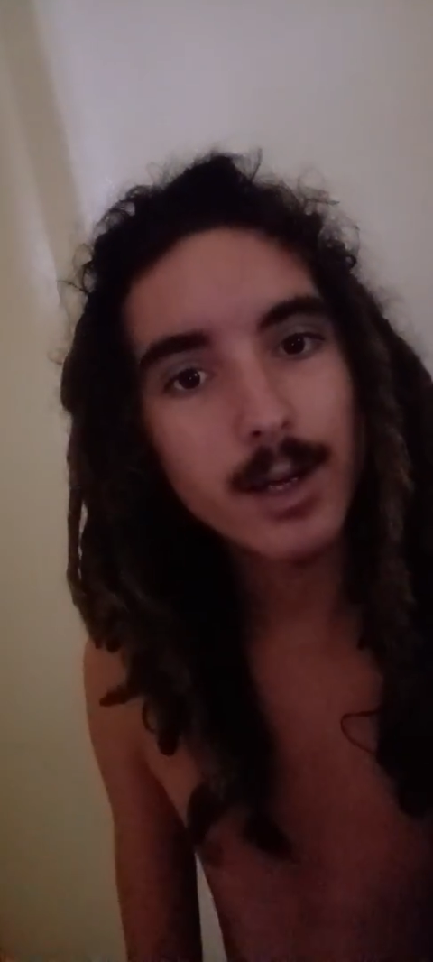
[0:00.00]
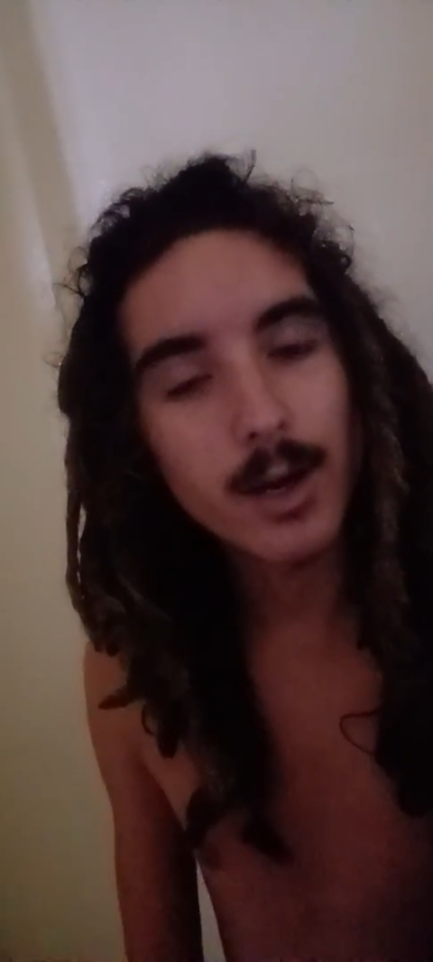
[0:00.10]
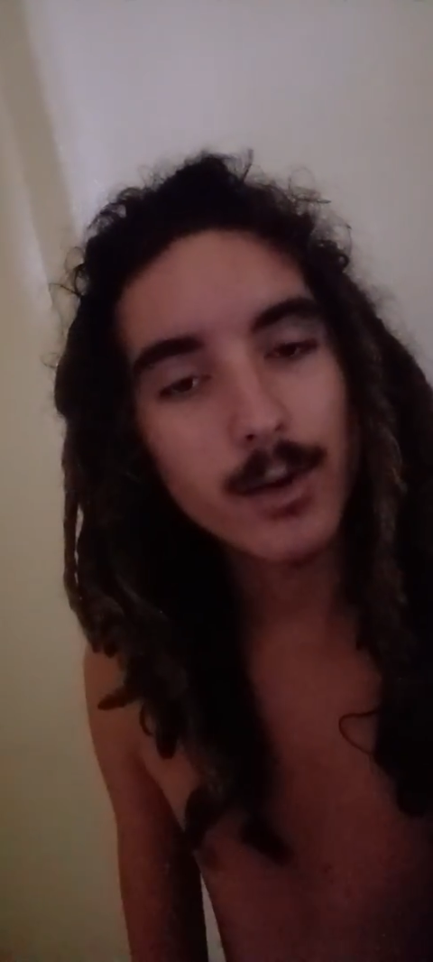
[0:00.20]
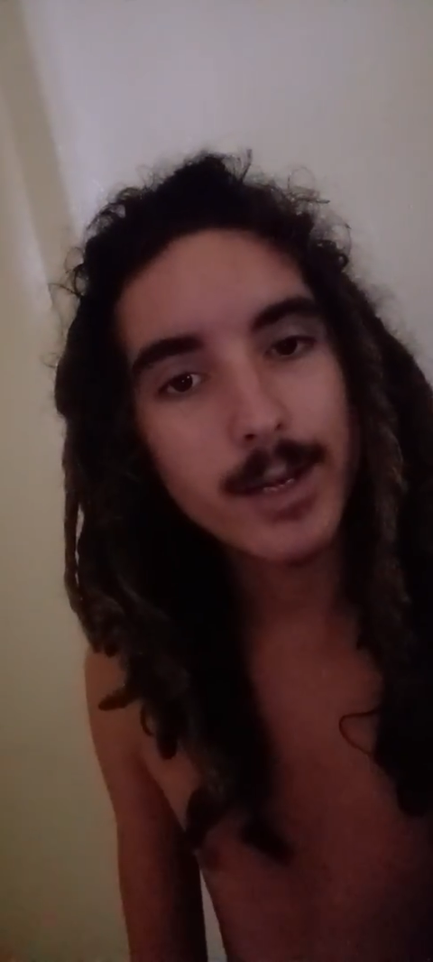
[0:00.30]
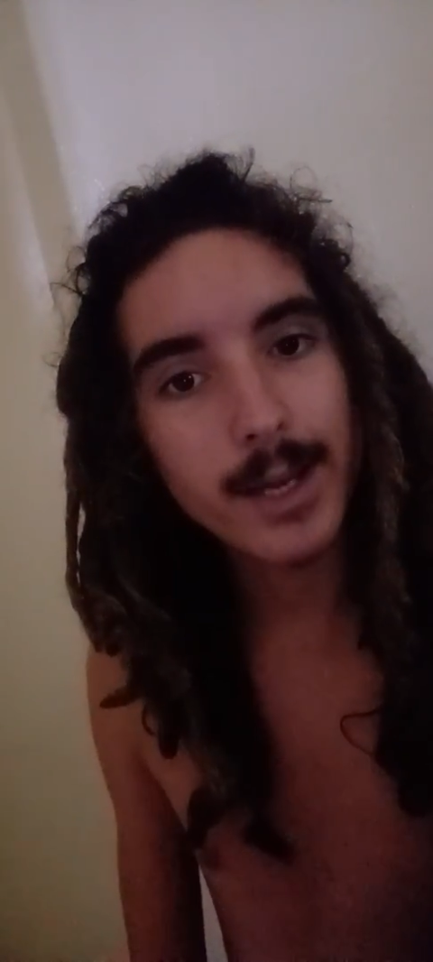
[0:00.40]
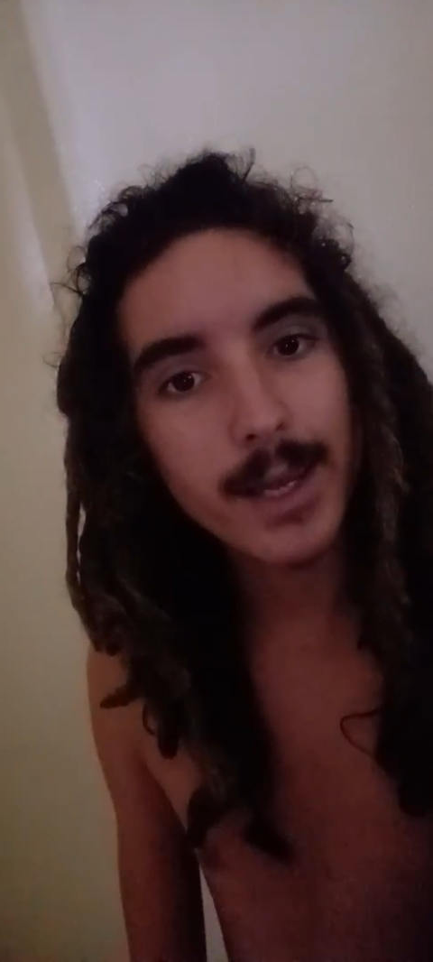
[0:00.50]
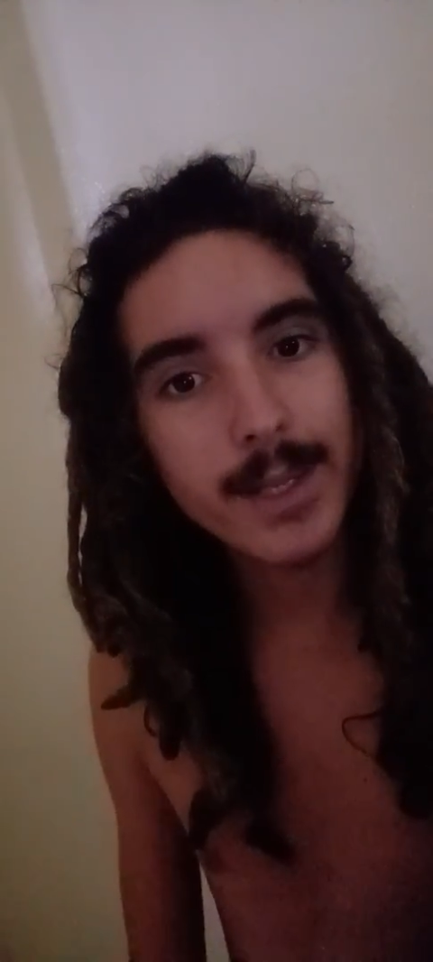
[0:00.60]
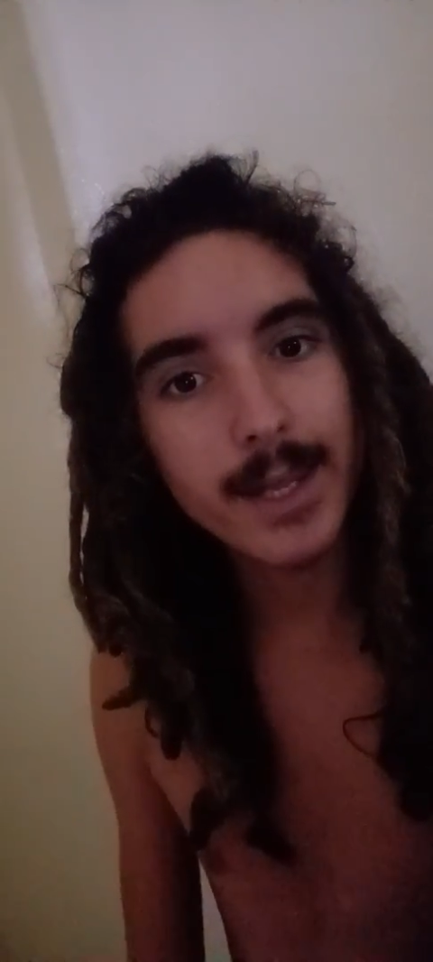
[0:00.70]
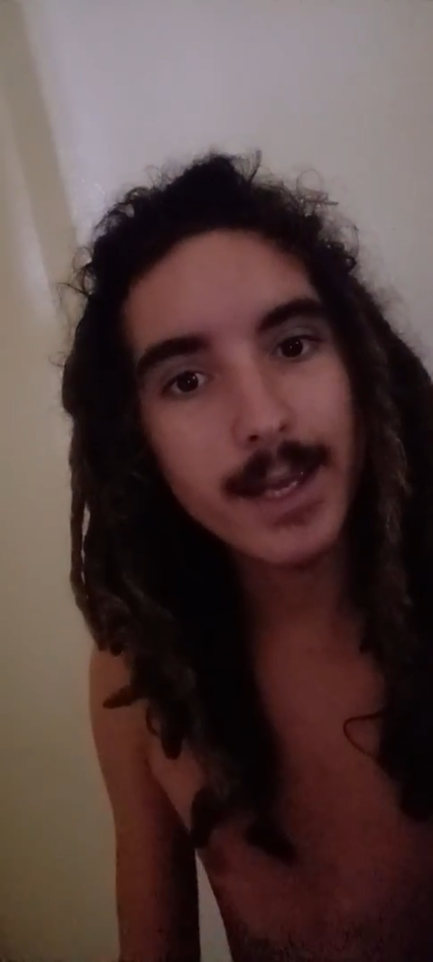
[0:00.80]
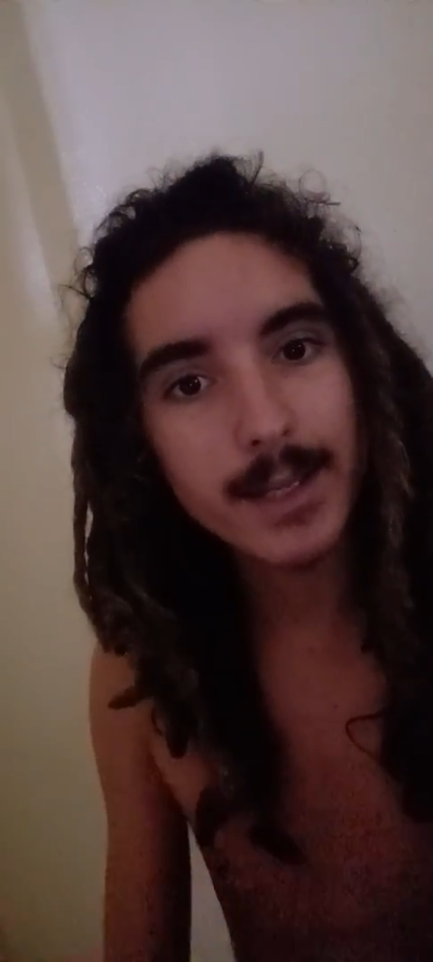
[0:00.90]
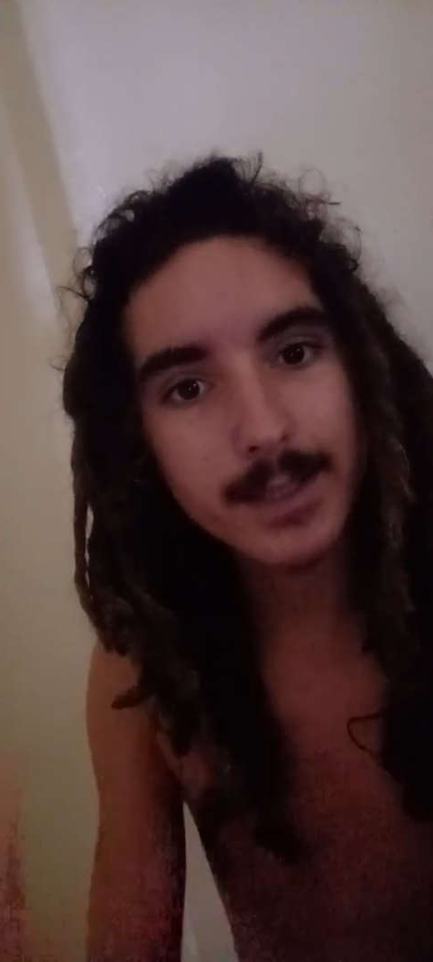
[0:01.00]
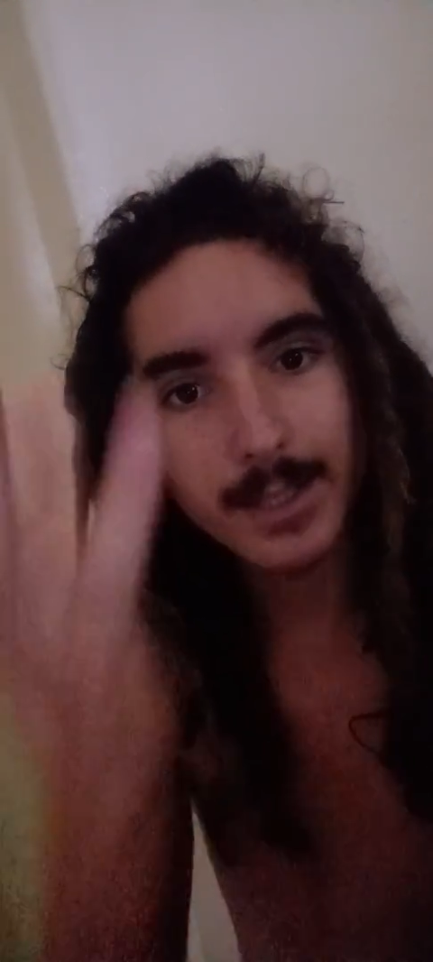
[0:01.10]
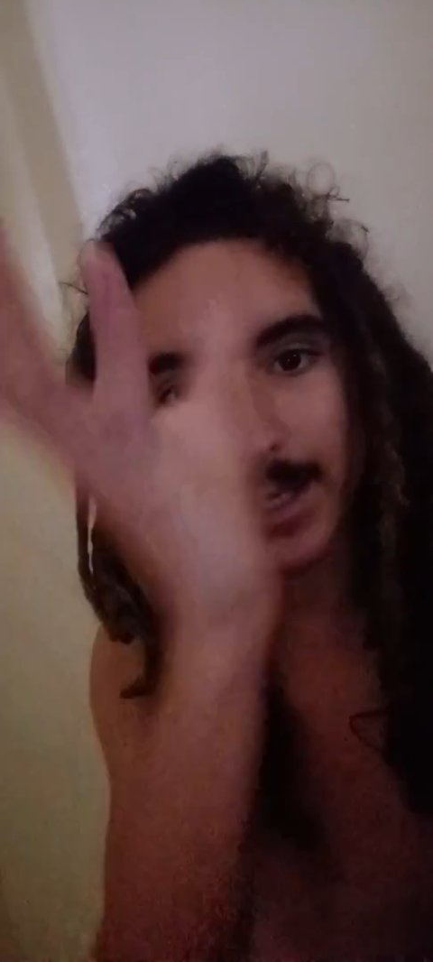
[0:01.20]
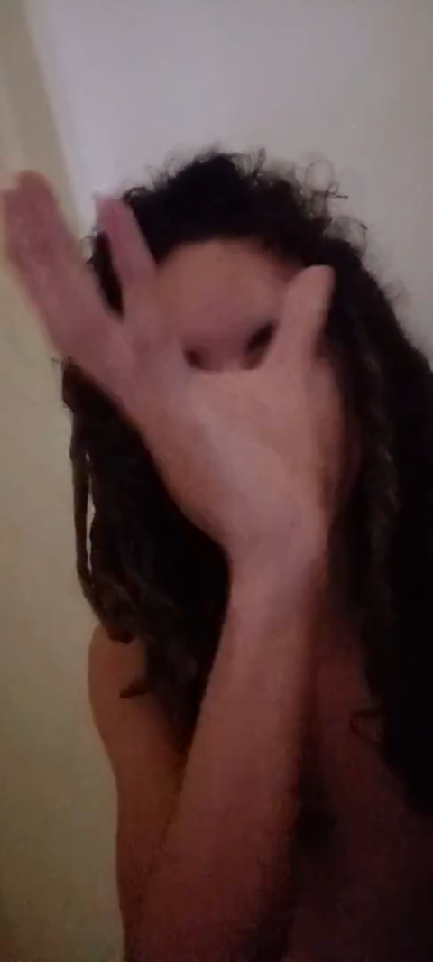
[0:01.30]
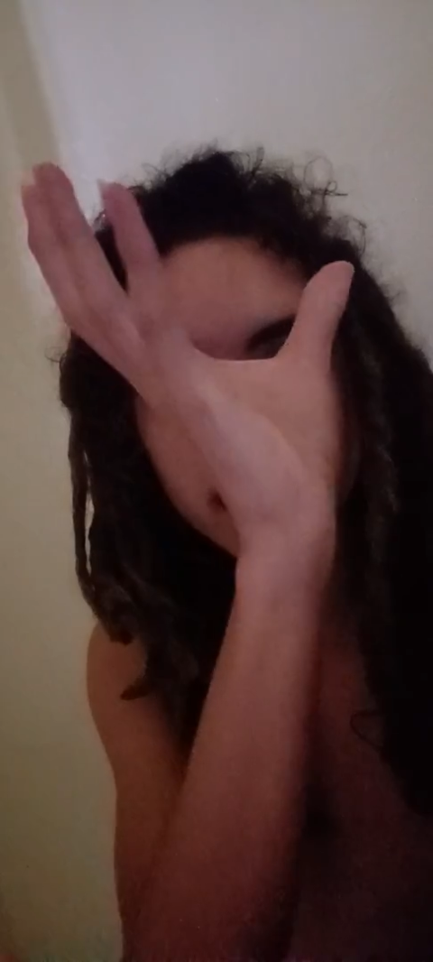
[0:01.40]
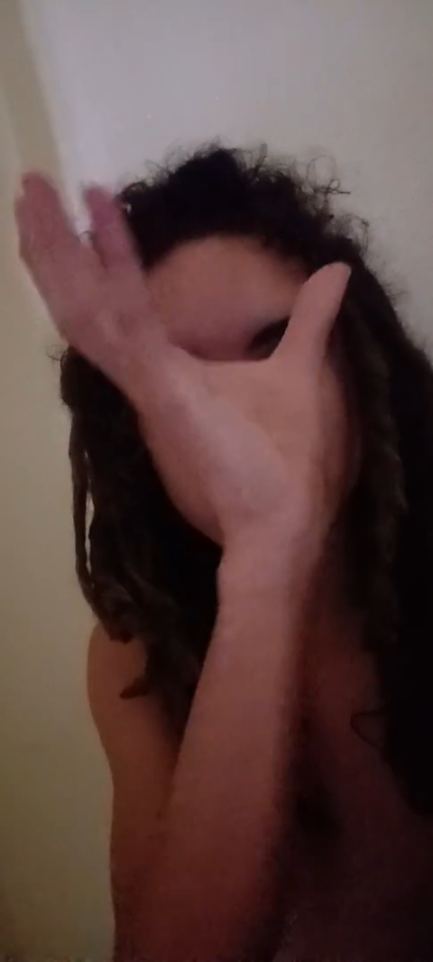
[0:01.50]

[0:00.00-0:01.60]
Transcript: Okay, and that